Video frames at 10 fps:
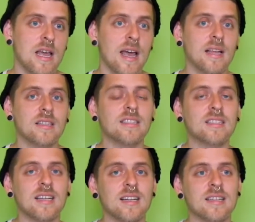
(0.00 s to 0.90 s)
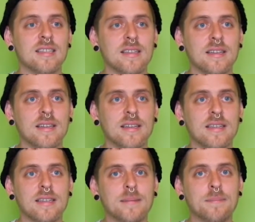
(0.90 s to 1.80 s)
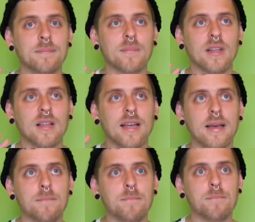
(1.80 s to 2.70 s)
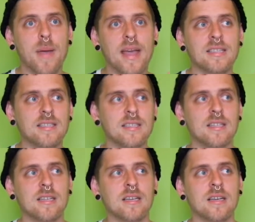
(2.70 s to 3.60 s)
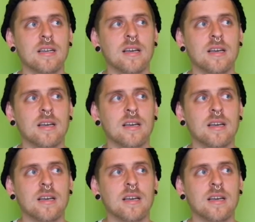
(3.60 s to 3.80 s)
And this is like a basic,